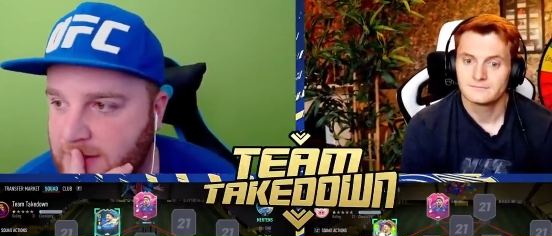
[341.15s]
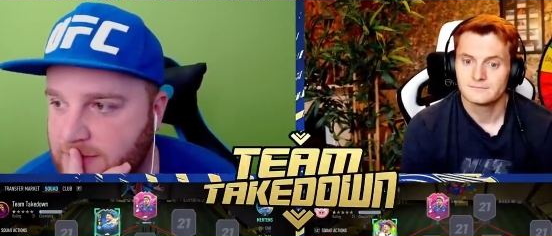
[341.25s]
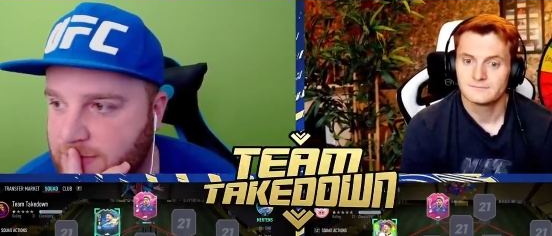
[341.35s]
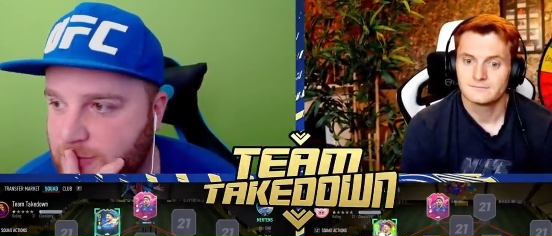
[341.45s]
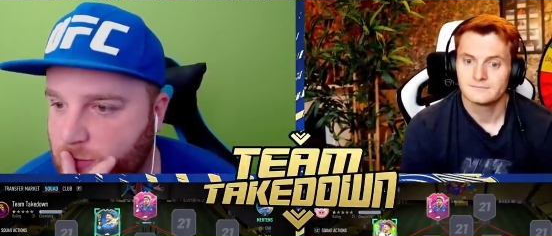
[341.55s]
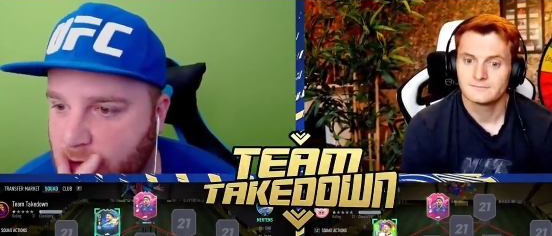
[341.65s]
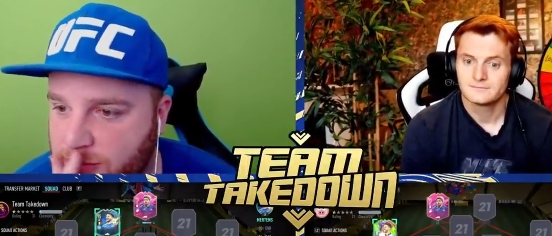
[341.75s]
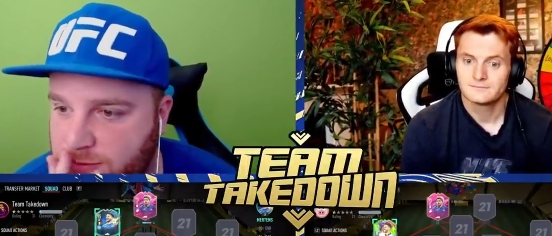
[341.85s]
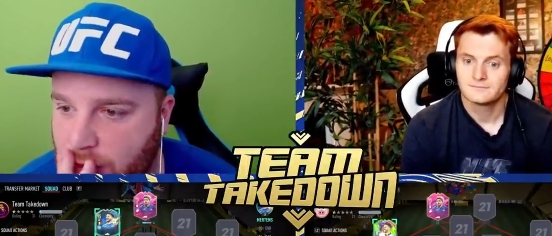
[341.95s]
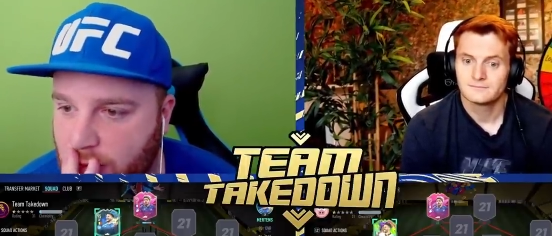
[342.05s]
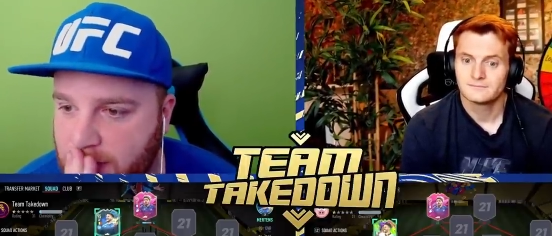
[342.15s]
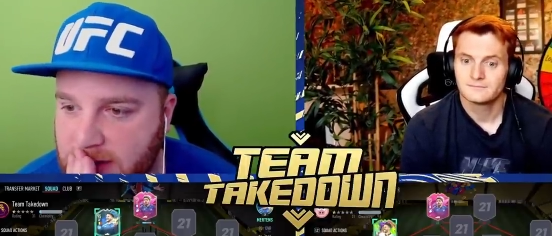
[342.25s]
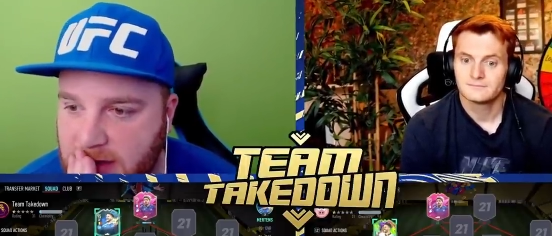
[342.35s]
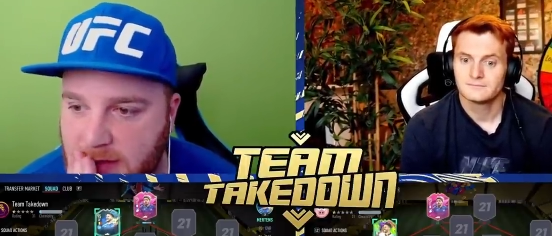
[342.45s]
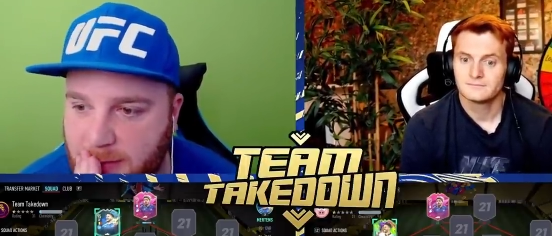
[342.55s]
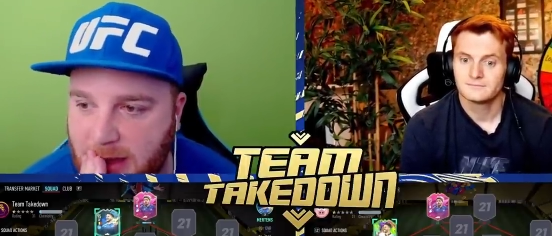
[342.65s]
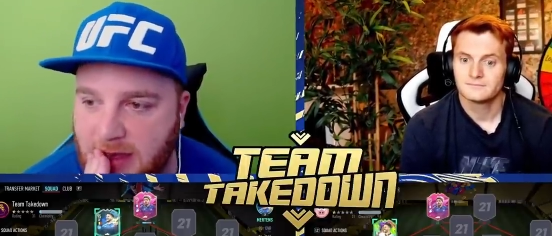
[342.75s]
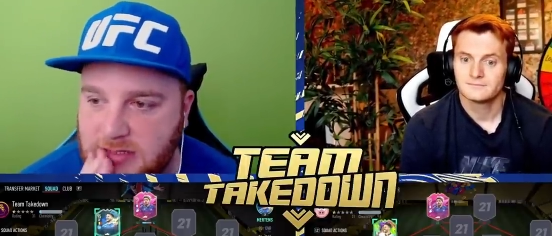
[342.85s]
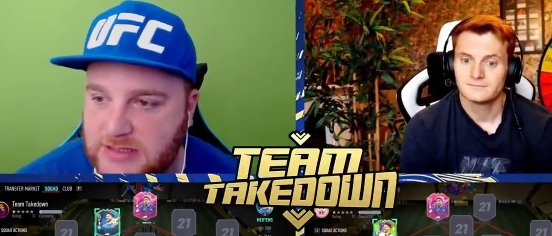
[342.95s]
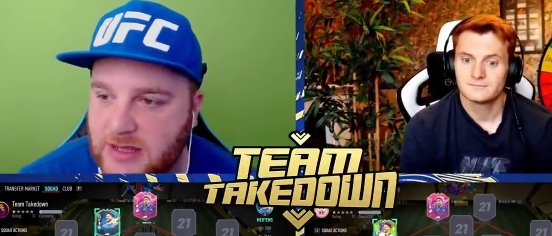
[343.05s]
Speaker 1: from what you've told me in the
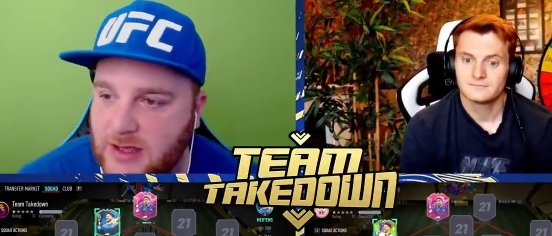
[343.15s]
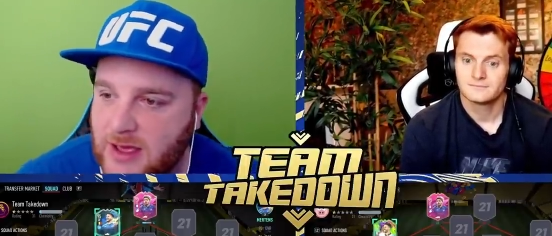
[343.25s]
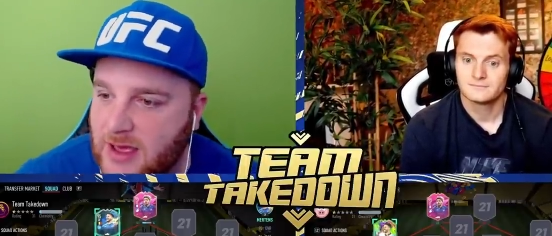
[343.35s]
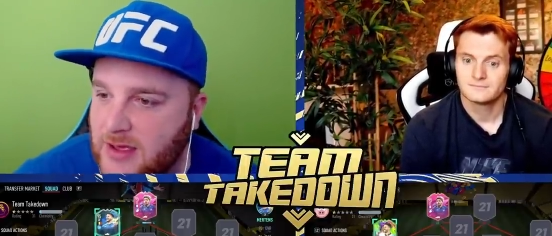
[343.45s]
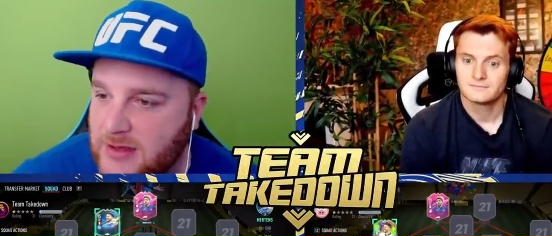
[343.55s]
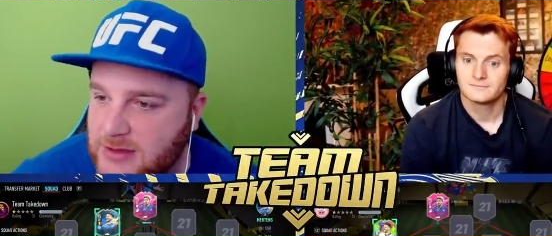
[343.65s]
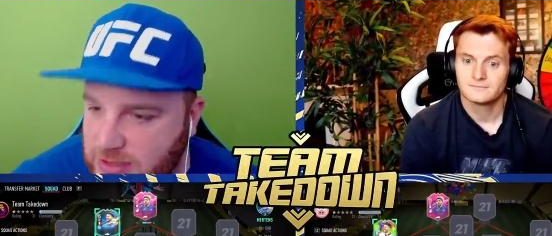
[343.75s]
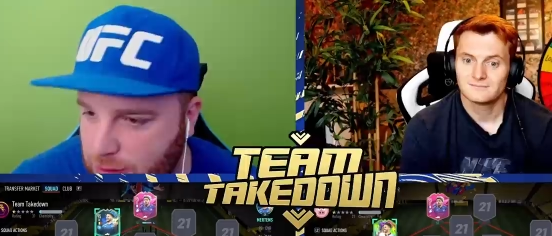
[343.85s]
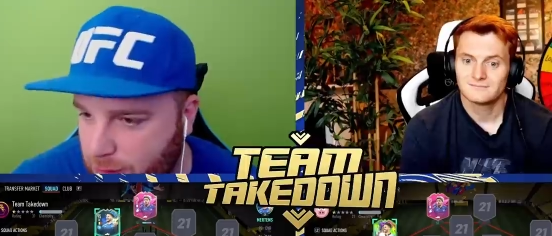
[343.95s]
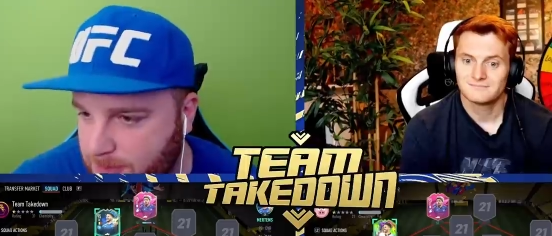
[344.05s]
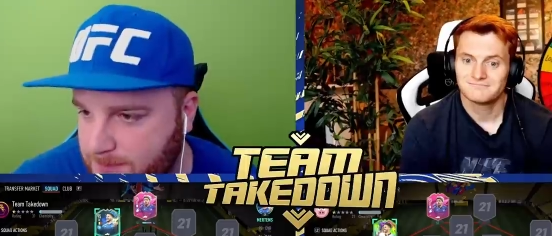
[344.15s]
past. So